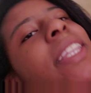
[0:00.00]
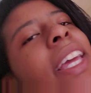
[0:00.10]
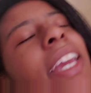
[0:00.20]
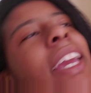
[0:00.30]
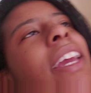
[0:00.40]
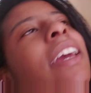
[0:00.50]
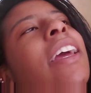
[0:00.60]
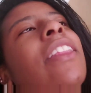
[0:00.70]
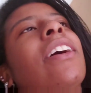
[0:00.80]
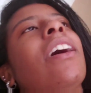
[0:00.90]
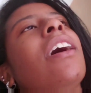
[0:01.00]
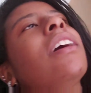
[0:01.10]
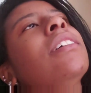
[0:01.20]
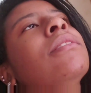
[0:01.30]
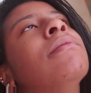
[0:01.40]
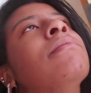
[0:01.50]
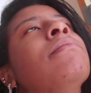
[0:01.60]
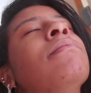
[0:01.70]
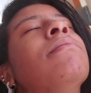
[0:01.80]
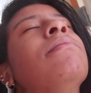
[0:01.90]
in the car.
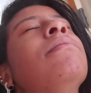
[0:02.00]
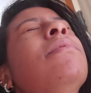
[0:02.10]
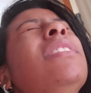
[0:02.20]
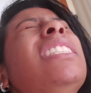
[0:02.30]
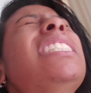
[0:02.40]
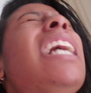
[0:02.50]
Oh,